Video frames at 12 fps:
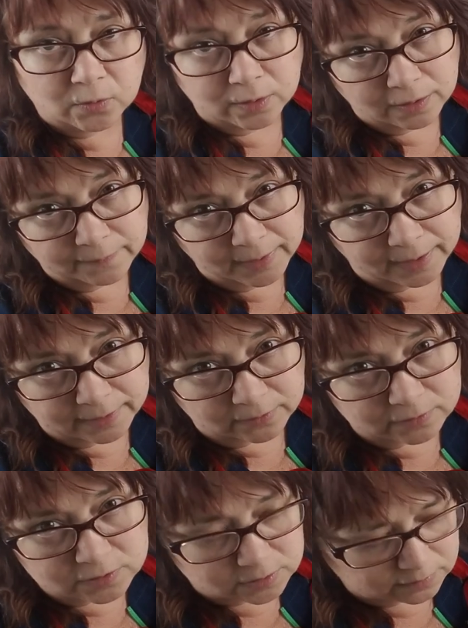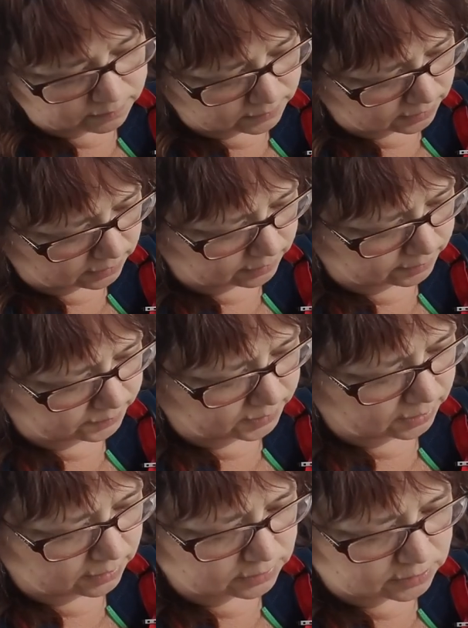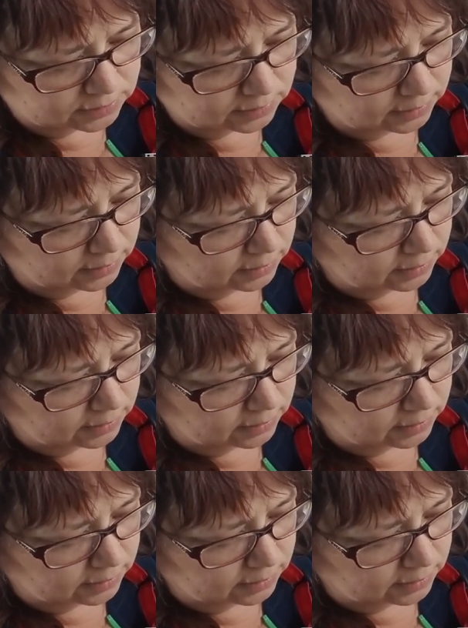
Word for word: oil on the handles um, because